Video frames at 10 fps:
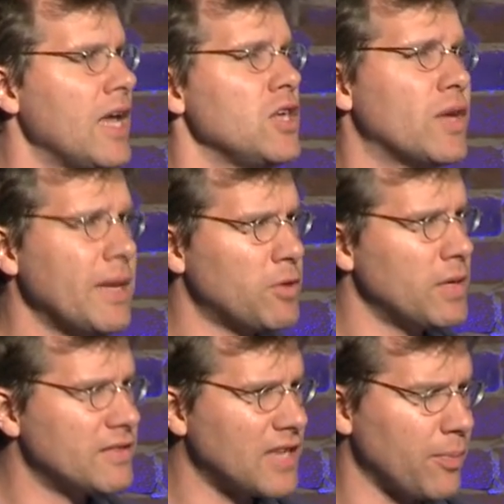You keep them
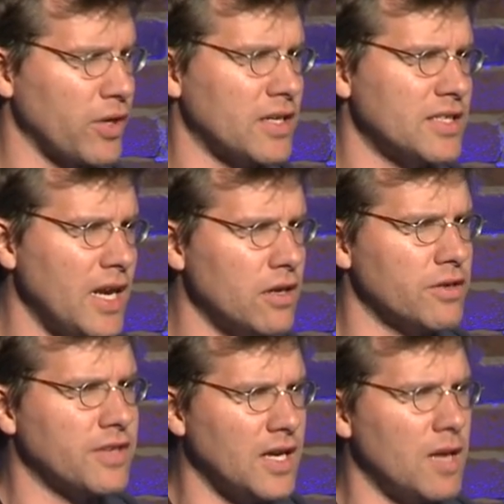in separate
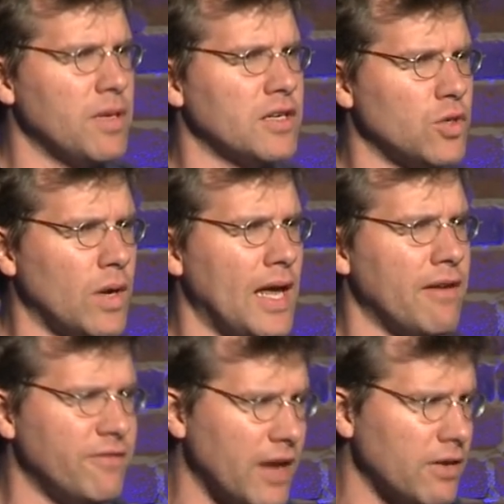containers, again, because you want to
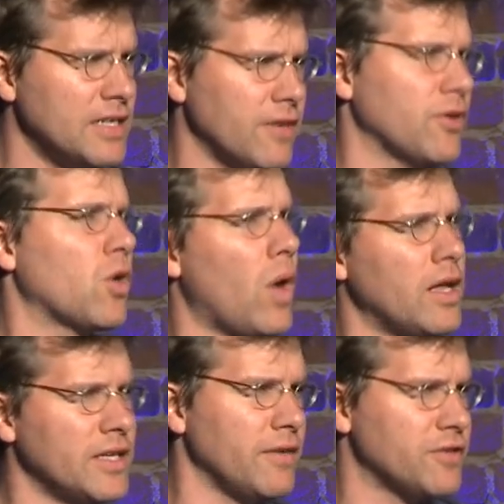have very different
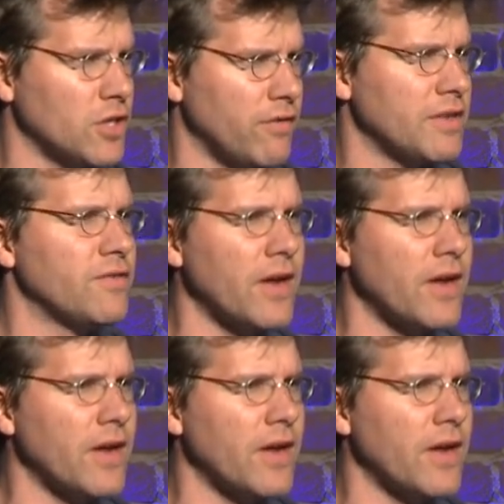quality of service,